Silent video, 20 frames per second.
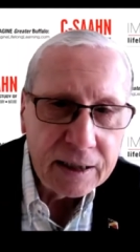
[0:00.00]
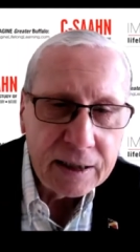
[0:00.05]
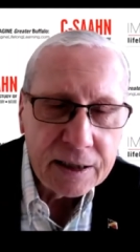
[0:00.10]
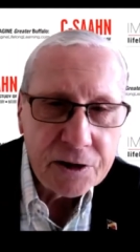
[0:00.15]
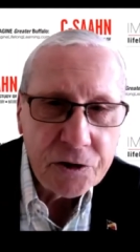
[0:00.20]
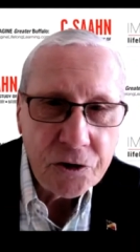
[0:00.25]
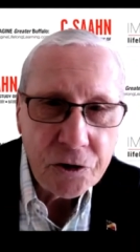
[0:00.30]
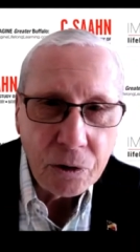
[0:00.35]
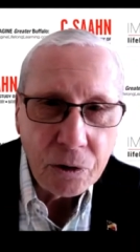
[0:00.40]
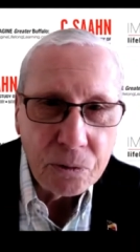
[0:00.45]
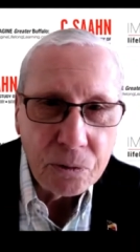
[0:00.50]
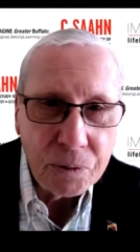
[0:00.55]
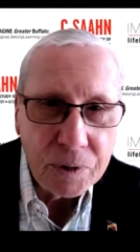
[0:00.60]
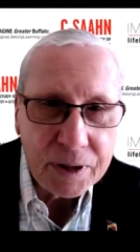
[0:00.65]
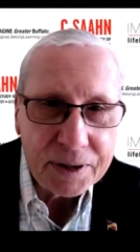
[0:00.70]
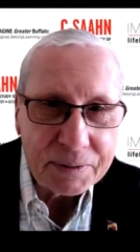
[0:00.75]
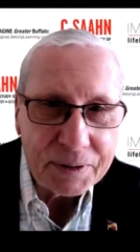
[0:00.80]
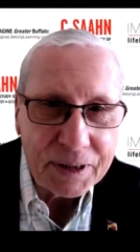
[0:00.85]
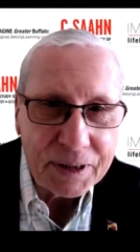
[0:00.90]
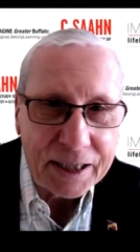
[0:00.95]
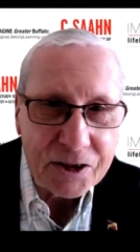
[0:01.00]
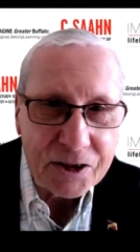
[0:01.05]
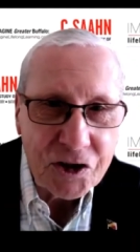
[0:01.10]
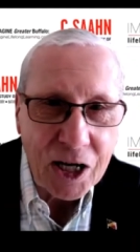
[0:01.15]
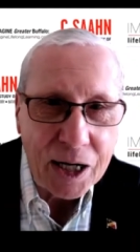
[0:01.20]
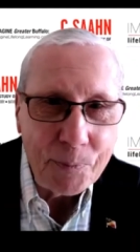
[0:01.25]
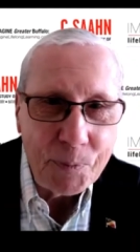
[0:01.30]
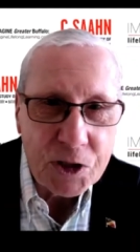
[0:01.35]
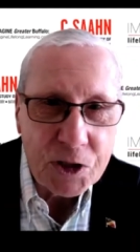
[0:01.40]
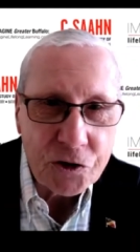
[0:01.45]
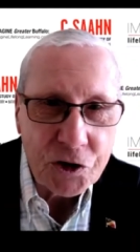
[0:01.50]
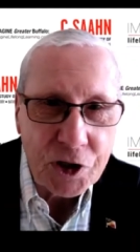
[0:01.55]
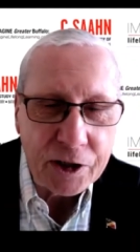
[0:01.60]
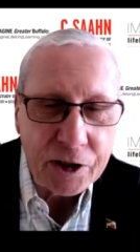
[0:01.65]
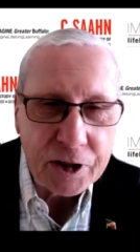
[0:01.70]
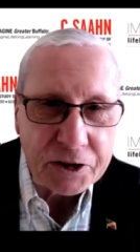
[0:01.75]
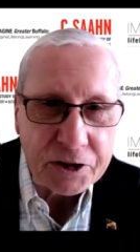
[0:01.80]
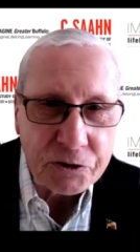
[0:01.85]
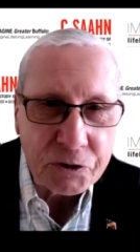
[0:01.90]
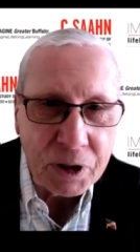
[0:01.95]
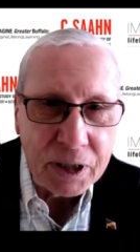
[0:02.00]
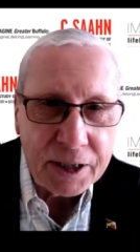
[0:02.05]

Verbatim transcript: So uh, the attempt is there to